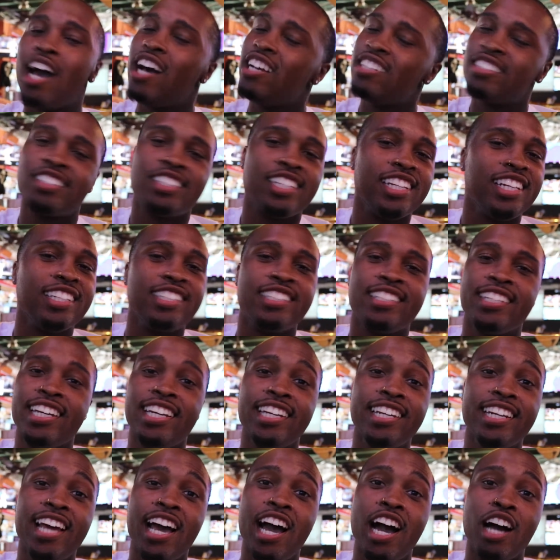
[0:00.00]
I send
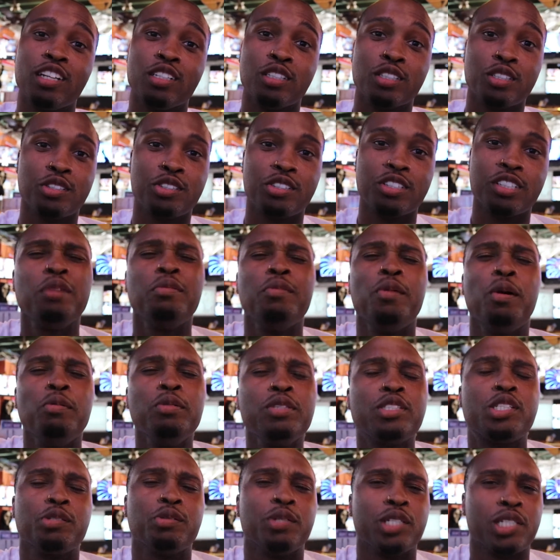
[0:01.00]
$10. Come on,
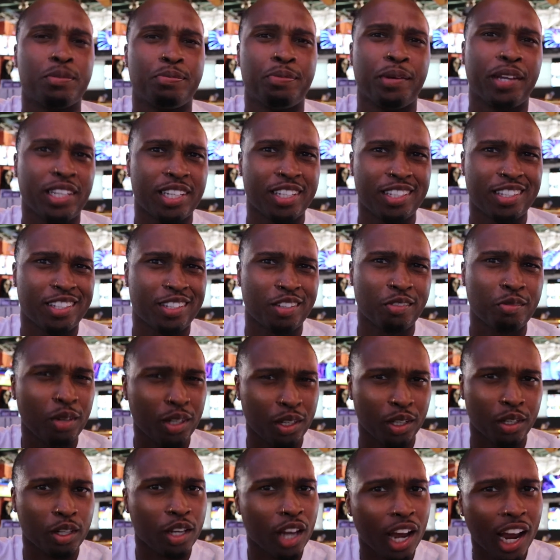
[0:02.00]
what you expect?
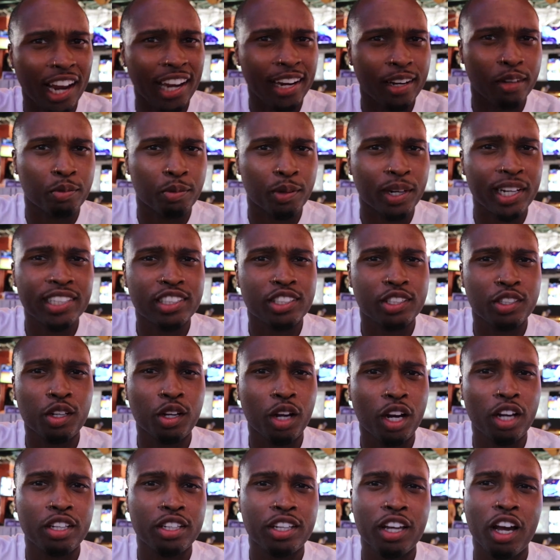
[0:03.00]
What you, I ain't rich.
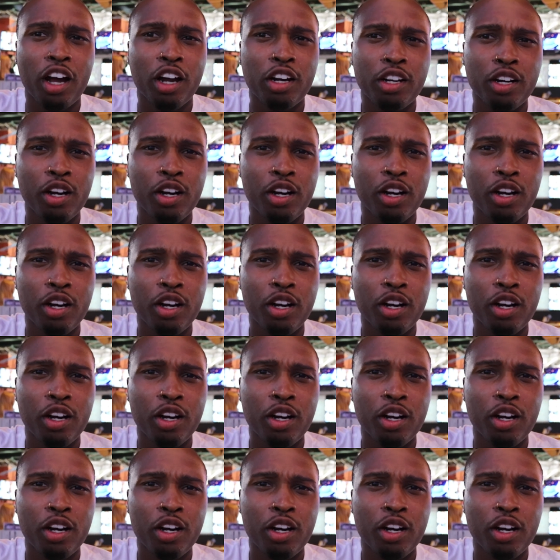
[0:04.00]
Y'all